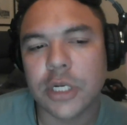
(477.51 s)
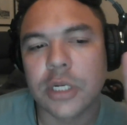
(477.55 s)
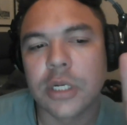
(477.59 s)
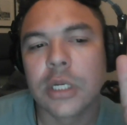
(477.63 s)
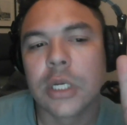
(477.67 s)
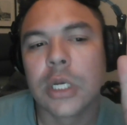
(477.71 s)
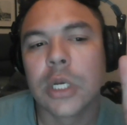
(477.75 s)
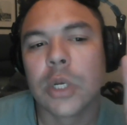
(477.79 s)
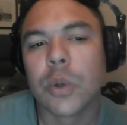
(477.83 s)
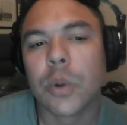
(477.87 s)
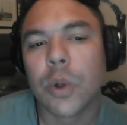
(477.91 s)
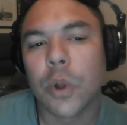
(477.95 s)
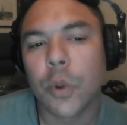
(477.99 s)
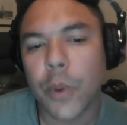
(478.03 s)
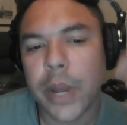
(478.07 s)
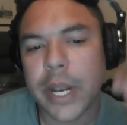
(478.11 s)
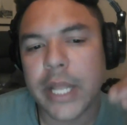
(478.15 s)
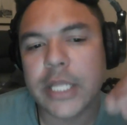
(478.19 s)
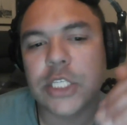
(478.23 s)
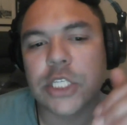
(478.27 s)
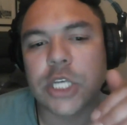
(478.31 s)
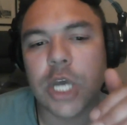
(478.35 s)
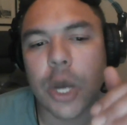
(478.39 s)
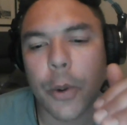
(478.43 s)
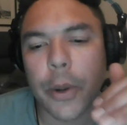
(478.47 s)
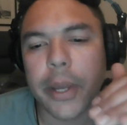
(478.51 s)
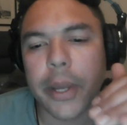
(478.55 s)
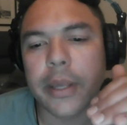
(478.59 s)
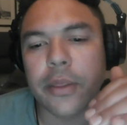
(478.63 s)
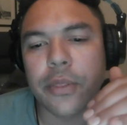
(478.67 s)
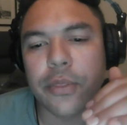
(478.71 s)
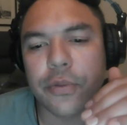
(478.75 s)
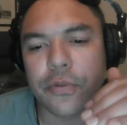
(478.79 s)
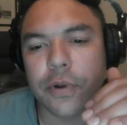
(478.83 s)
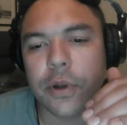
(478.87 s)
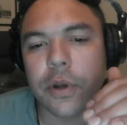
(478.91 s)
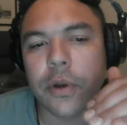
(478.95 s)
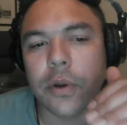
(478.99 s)
Well, when it's going
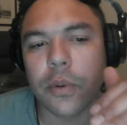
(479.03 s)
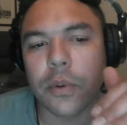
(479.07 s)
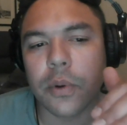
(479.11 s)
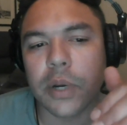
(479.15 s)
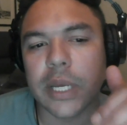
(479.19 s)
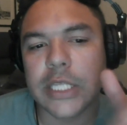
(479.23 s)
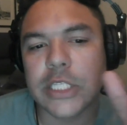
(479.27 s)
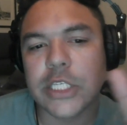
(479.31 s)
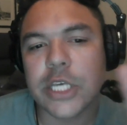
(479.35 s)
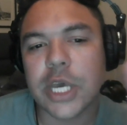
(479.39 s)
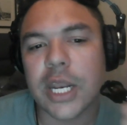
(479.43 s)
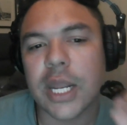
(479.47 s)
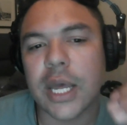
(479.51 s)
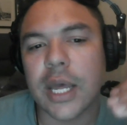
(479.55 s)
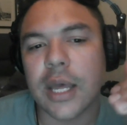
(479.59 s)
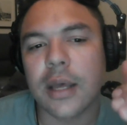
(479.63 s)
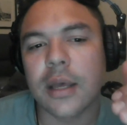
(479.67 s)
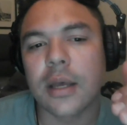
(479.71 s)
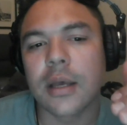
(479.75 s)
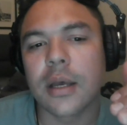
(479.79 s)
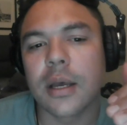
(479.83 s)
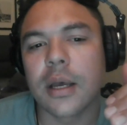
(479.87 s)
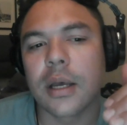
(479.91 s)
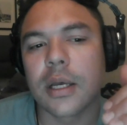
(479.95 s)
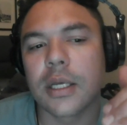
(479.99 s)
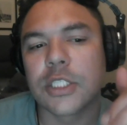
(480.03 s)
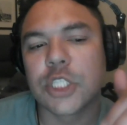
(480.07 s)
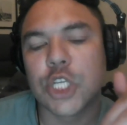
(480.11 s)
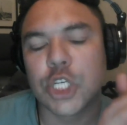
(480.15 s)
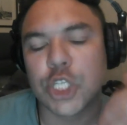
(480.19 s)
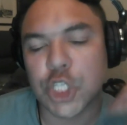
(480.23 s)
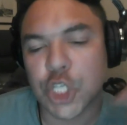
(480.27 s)
through, it's going to suggest